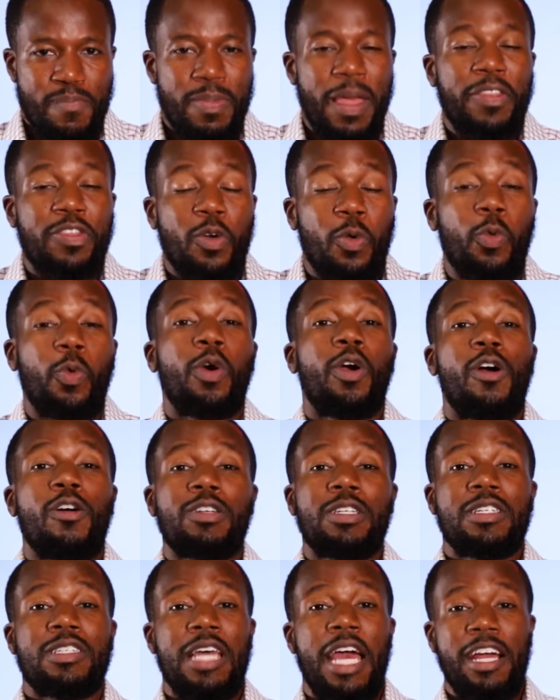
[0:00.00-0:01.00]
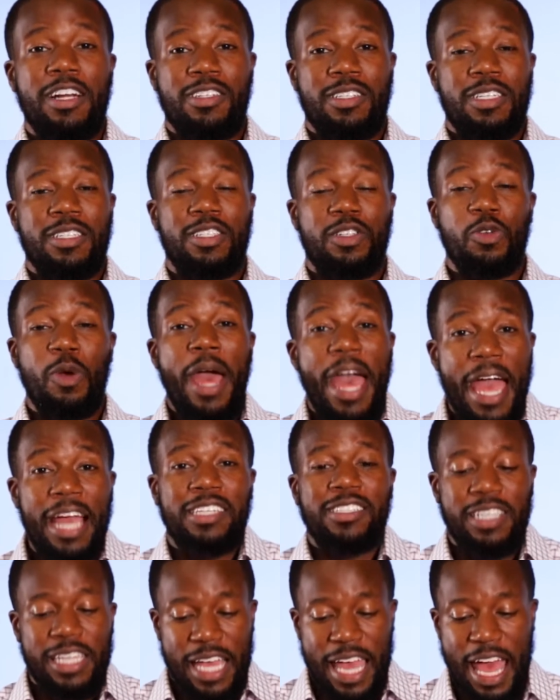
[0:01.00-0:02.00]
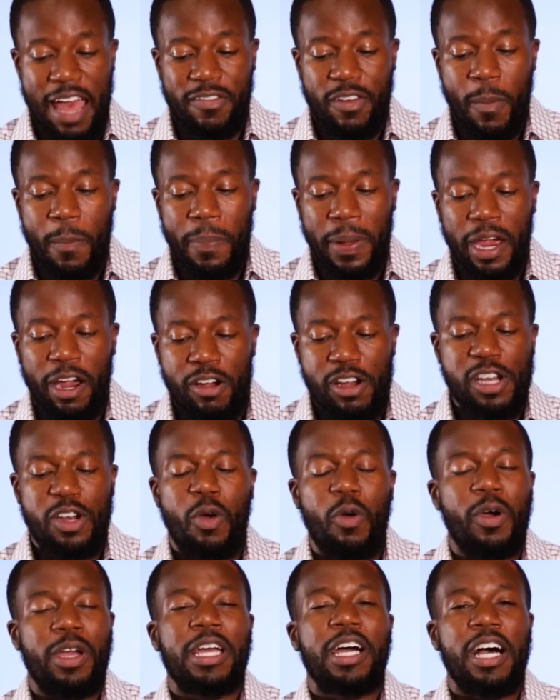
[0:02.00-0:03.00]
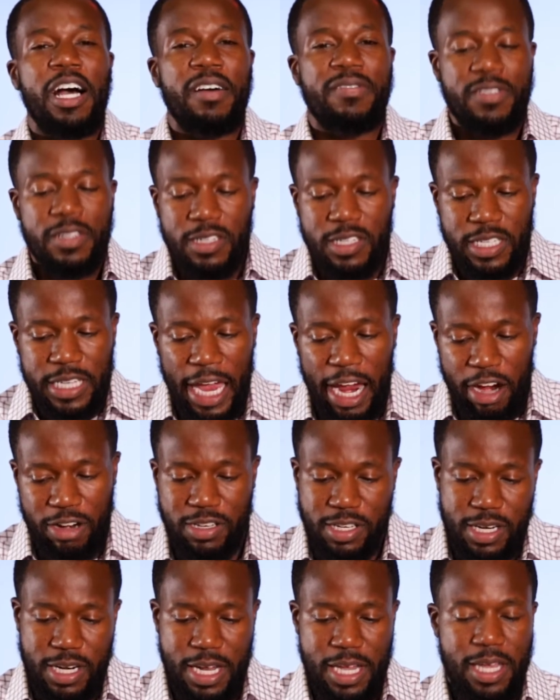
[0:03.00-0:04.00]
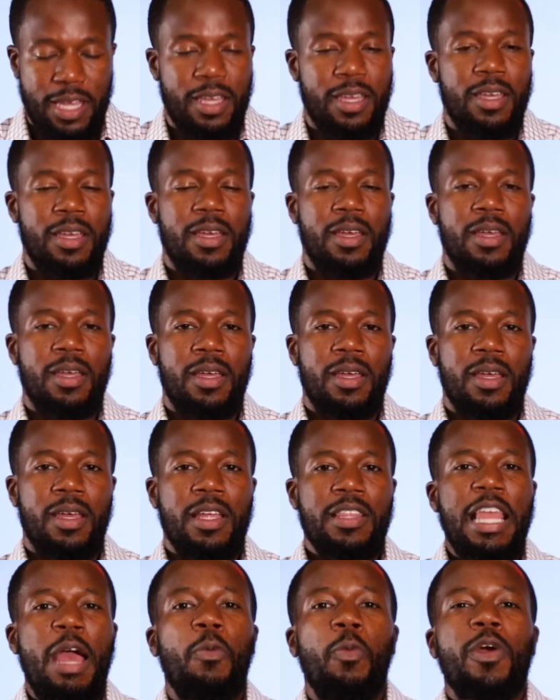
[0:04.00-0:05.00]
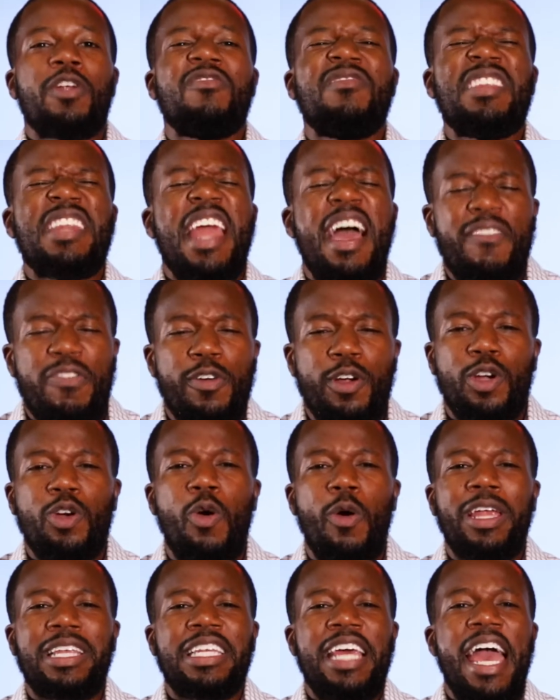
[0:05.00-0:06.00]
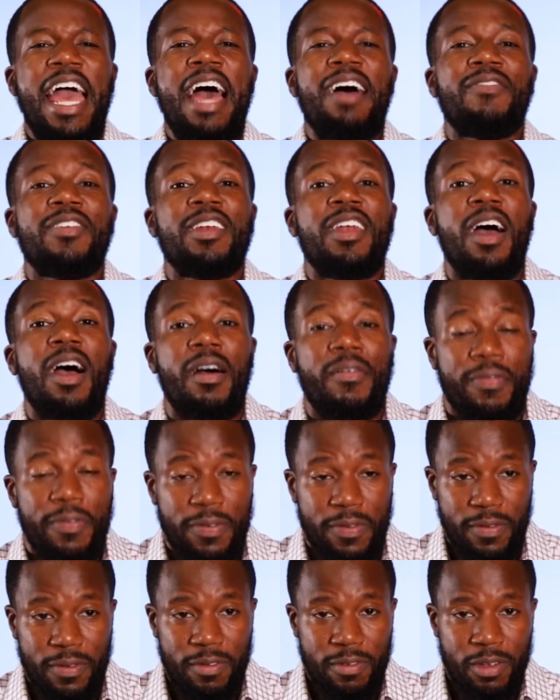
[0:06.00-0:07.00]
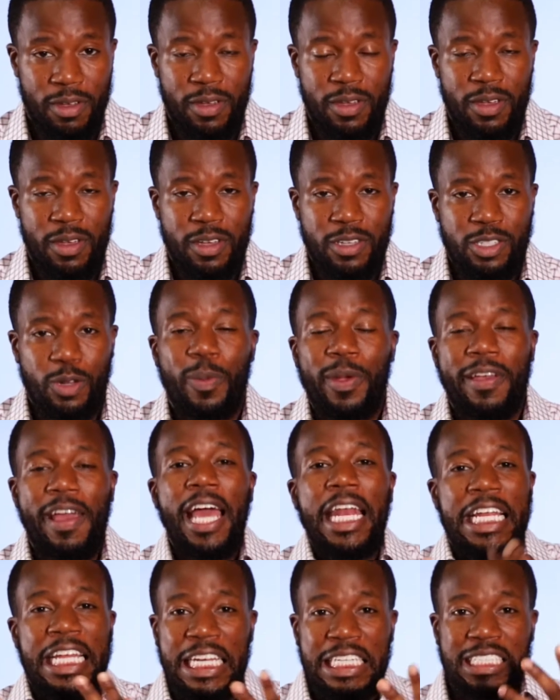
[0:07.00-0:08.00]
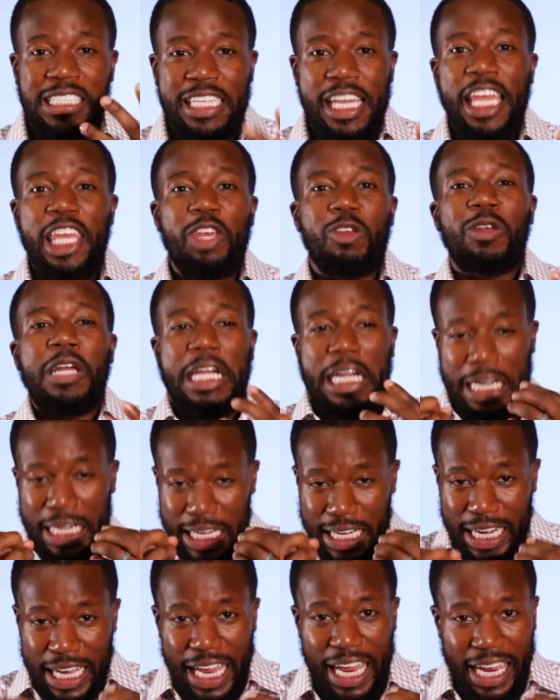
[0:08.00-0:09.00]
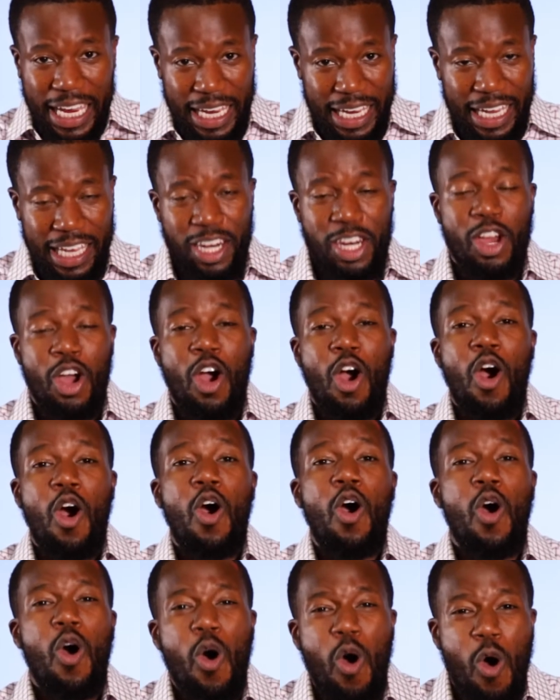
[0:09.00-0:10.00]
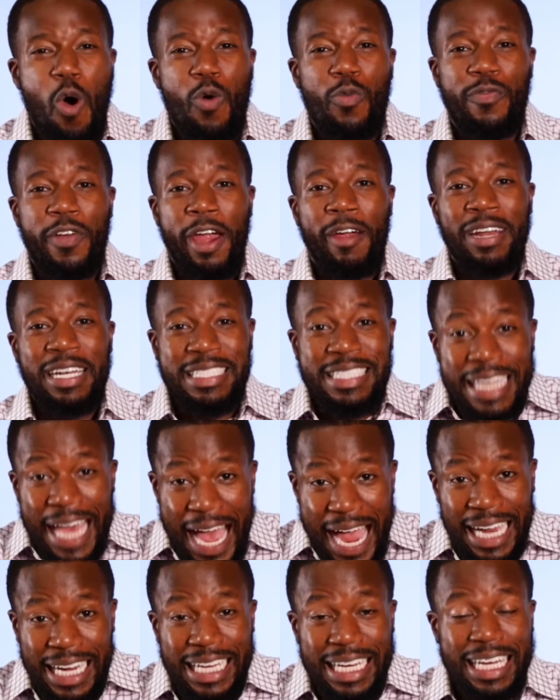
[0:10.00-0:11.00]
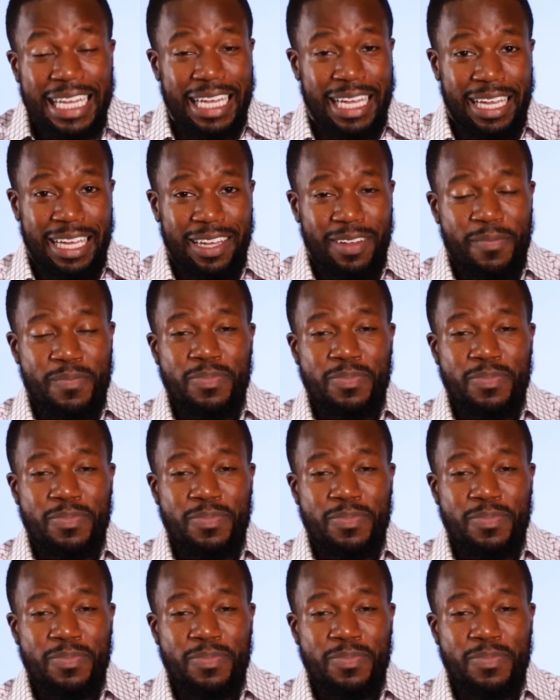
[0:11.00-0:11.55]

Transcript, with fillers: that the world desires us to actually have a paranoia of scarcity, that we're never going to have enough. So we got to continue to cling and hold very tightly